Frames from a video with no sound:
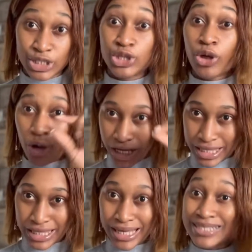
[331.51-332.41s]

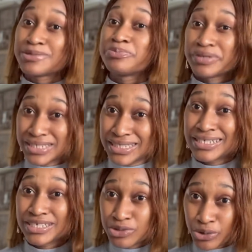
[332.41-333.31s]
turkey,
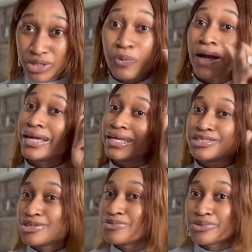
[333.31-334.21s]
especially turkey, 1 kg
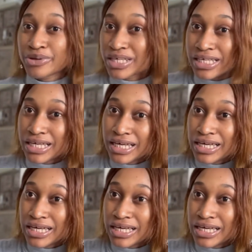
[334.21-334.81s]
of turkey